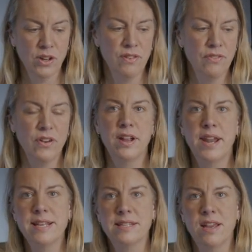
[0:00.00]
looking for a
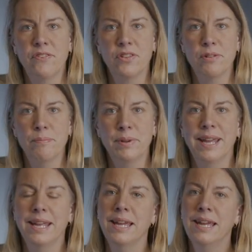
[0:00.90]
nice gift for
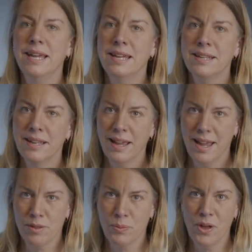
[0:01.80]
somebody,
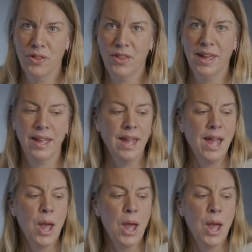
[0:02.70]
it's worth it.